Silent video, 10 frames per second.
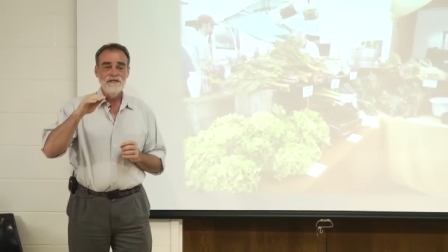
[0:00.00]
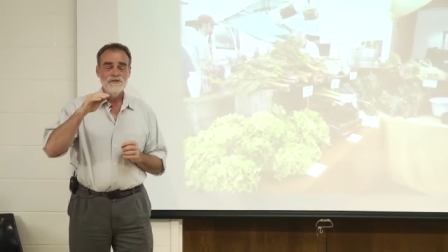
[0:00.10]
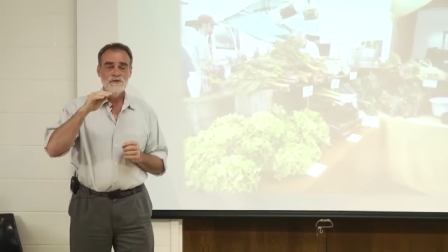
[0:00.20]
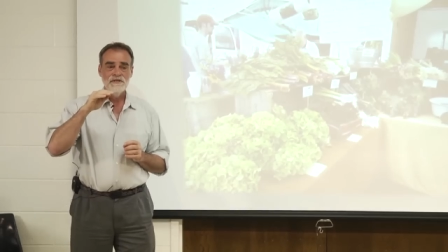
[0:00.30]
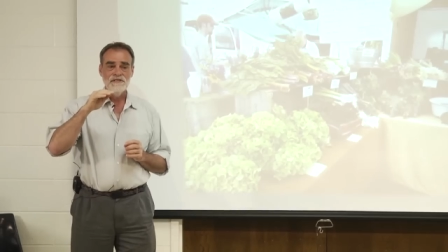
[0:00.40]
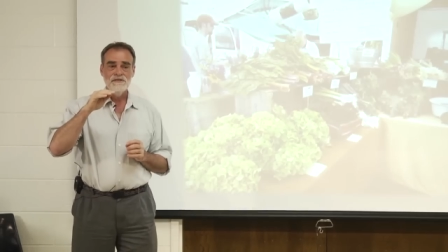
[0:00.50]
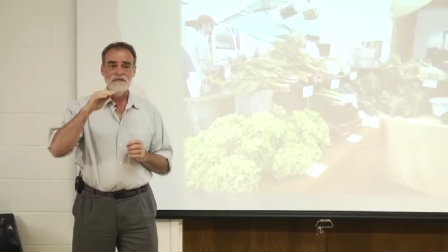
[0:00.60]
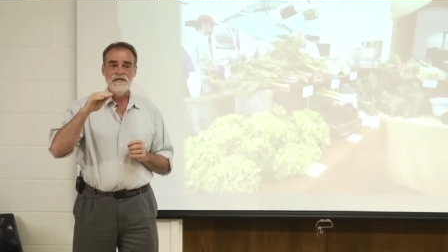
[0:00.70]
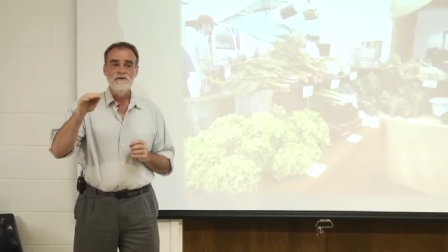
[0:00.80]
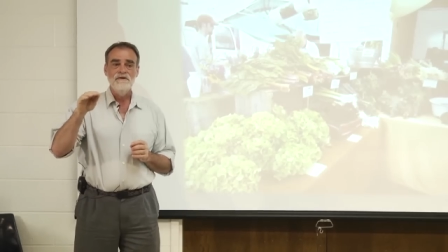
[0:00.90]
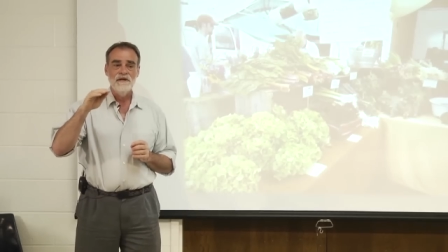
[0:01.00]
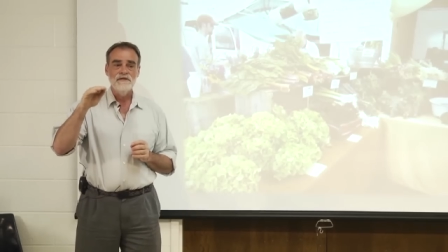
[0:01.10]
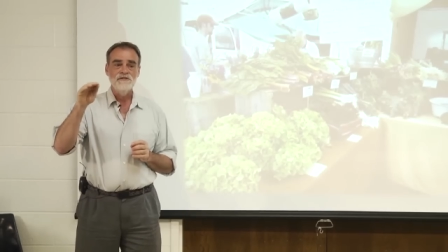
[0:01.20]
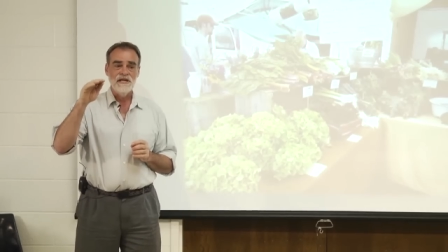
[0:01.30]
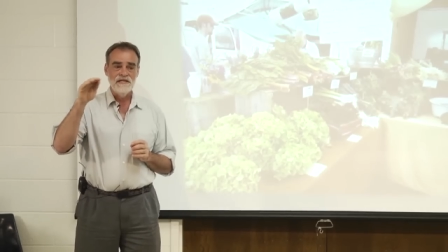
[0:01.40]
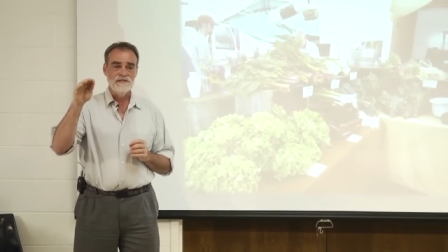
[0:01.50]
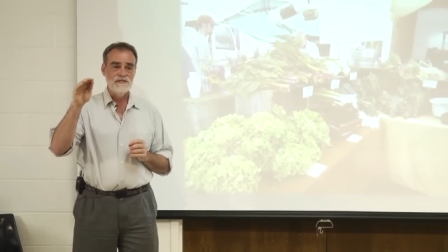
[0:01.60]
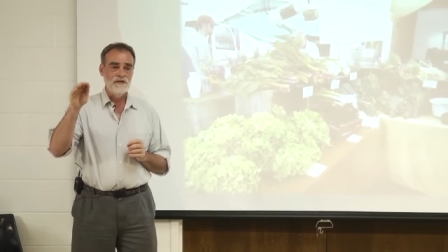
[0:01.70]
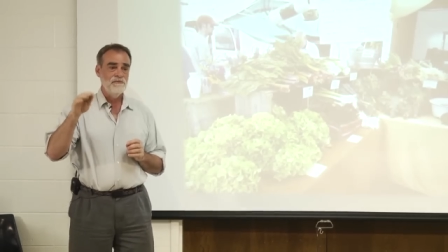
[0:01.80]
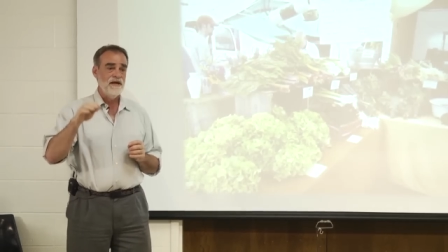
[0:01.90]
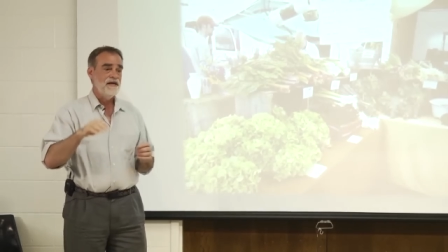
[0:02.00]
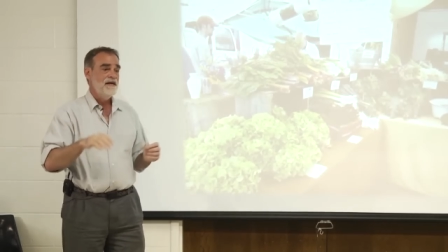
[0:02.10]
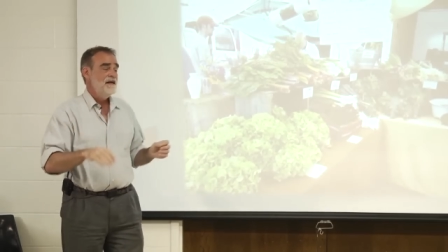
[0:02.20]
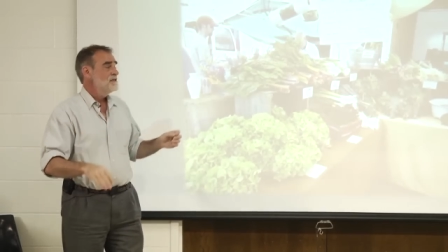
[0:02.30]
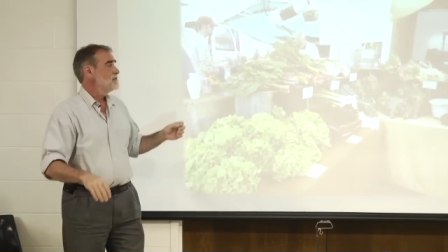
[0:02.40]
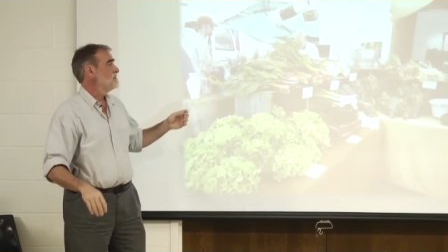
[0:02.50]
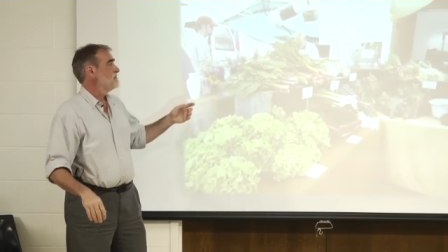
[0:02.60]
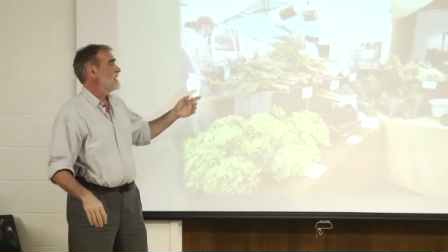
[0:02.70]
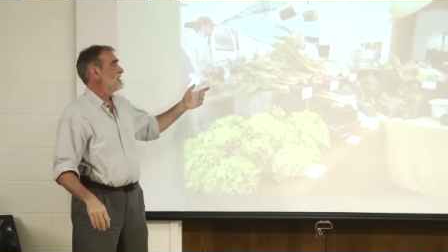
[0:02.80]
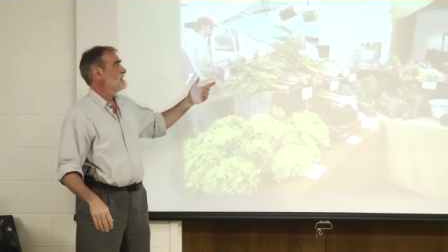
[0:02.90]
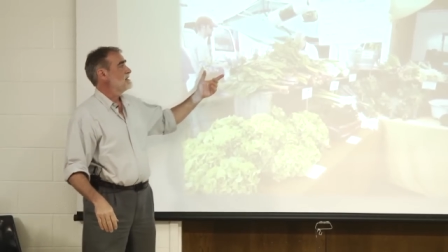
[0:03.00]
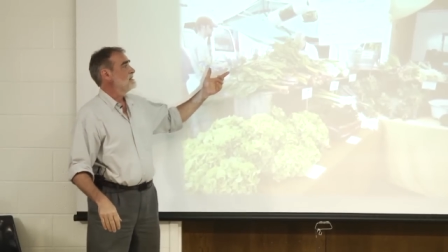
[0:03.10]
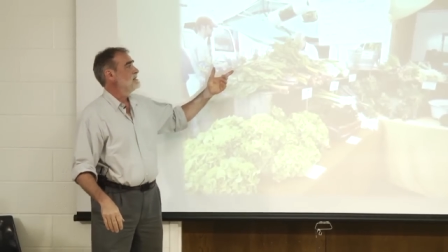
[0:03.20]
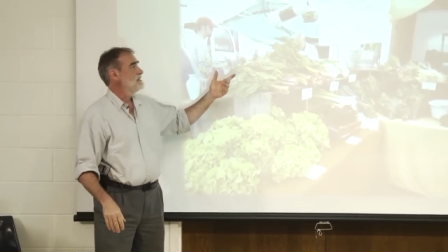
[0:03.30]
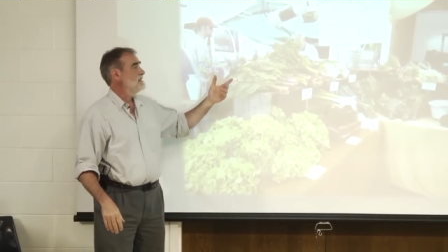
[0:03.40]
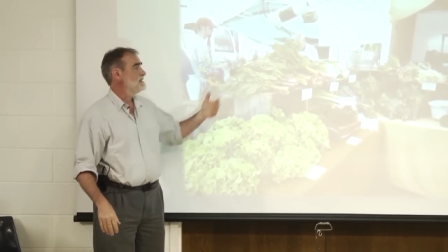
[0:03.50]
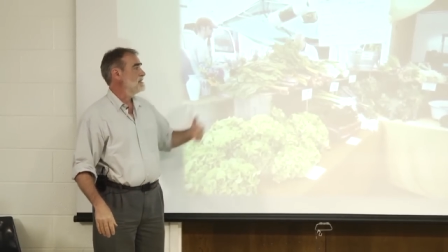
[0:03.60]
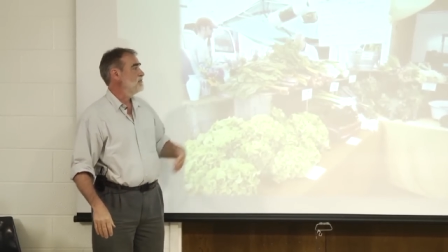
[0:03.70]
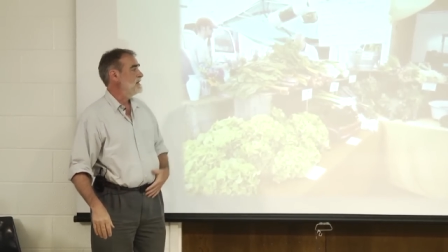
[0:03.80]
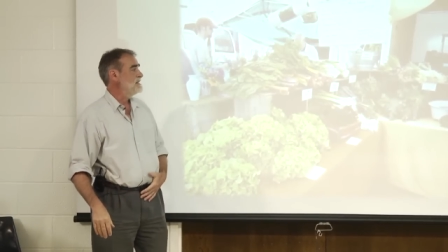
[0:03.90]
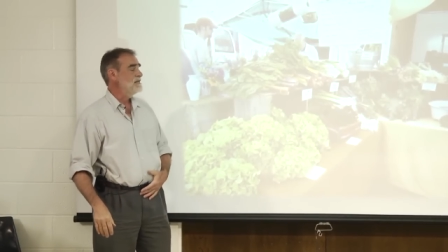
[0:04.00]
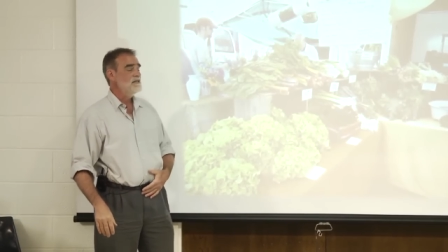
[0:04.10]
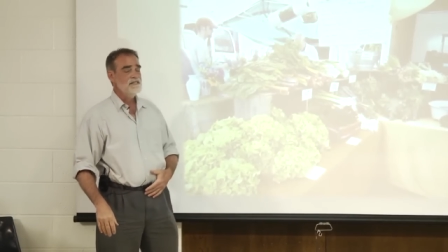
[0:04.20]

These are all these little incremental changes that you make. So the fact that is it a big deal?